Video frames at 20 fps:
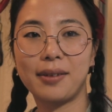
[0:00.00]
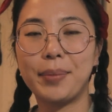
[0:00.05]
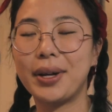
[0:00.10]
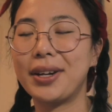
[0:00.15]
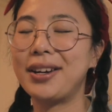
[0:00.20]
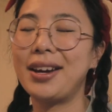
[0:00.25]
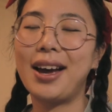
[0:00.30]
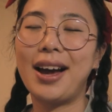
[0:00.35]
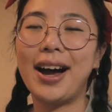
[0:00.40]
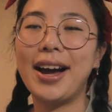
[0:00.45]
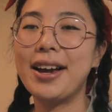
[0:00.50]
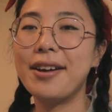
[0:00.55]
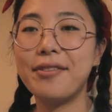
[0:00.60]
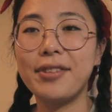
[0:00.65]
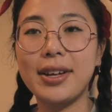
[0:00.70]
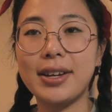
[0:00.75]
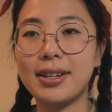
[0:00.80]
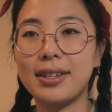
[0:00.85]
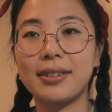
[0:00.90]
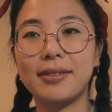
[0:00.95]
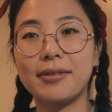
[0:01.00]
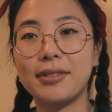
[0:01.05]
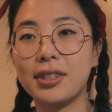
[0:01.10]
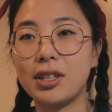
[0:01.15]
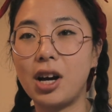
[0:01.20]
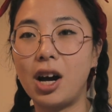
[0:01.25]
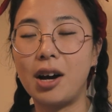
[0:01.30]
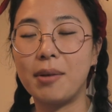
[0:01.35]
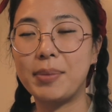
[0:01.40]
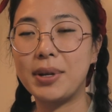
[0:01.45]
But I have like
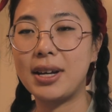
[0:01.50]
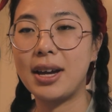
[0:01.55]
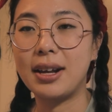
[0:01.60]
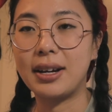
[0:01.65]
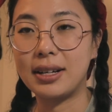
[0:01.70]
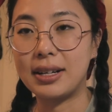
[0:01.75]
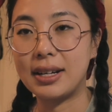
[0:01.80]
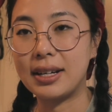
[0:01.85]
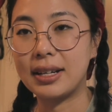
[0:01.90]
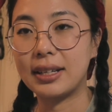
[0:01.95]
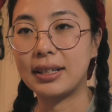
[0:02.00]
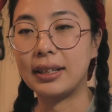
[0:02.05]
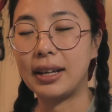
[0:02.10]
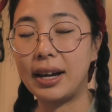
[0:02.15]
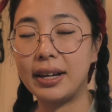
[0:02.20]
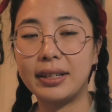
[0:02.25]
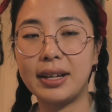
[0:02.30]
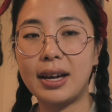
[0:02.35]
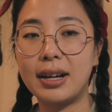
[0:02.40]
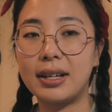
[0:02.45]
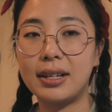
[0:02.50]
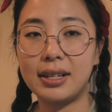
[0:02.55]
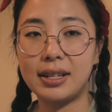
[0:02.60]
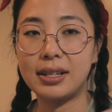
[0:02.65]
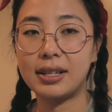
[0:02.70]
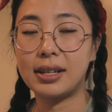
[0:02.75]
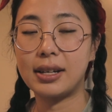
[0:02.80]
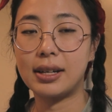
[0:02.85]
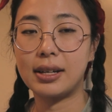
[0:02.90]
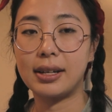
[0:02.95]
copy editing and line
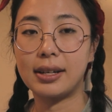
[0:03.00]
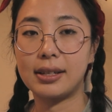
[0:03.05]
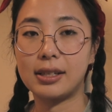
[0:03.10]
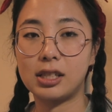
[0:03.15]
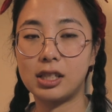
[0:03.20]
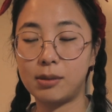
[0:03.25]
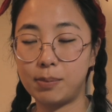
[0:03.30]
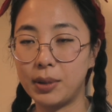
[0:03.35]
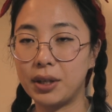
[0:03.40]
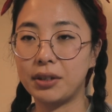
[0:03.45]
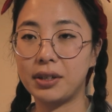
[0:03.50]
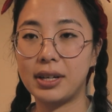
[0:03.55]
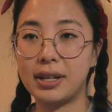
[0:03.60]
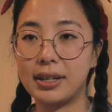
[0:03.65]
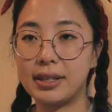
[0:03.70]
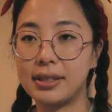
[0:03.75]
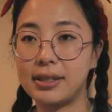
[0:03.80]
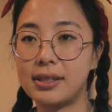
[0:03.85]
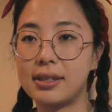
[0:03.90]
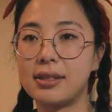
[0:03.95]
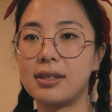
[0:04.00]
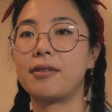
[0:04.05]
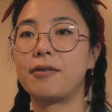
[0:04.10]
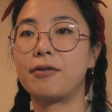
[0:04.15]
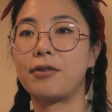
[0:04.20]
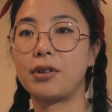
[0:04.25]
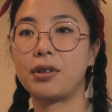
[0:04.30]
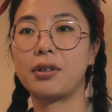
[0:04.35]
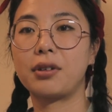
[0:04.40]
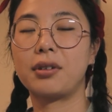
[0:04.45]
editing experience
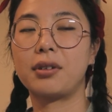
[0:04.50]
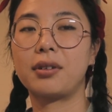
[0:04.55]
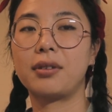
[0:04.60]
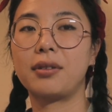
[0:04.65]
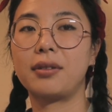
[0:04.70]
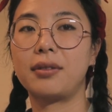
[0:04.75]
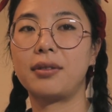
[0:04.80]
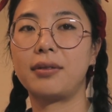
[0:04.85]
for